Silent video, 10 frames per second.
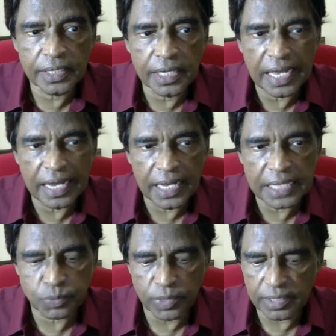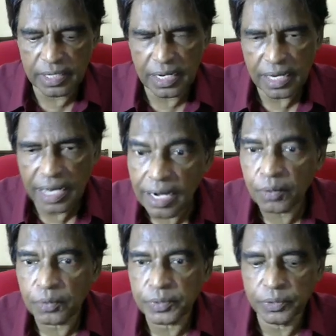And last one,
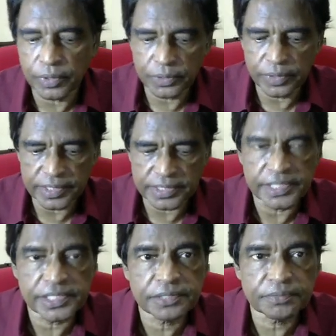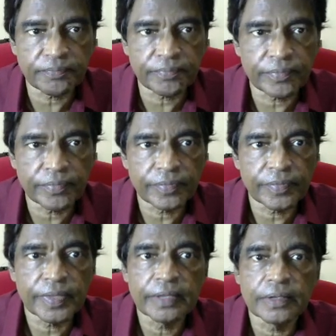how you're going to do the research.
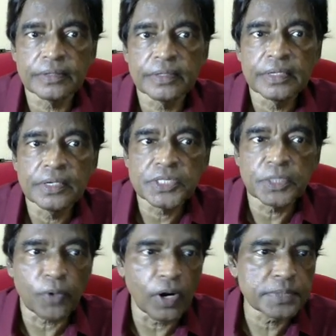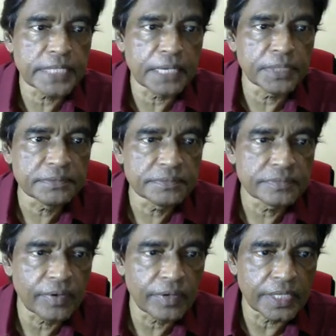So problem statement,
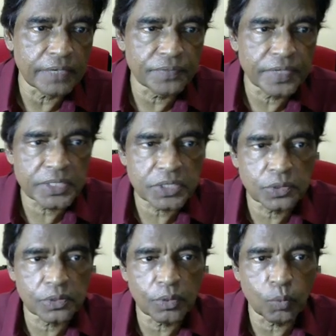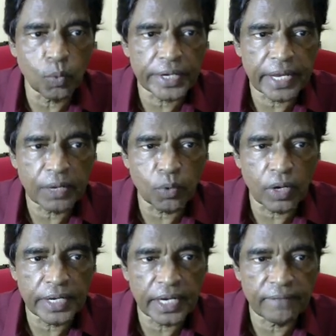the first two, what and
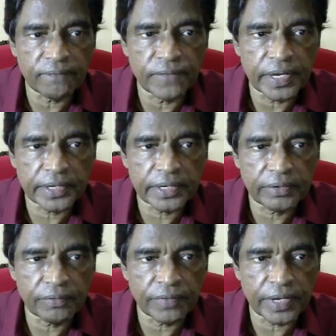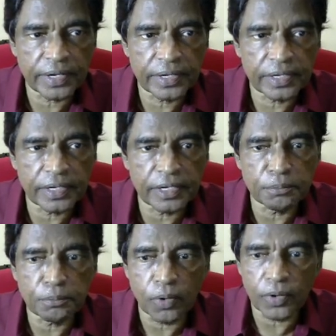why, are very, very
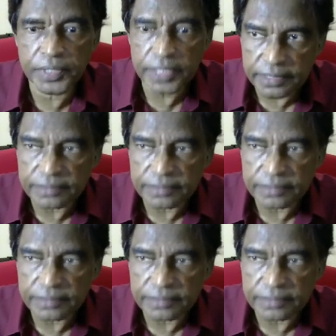important.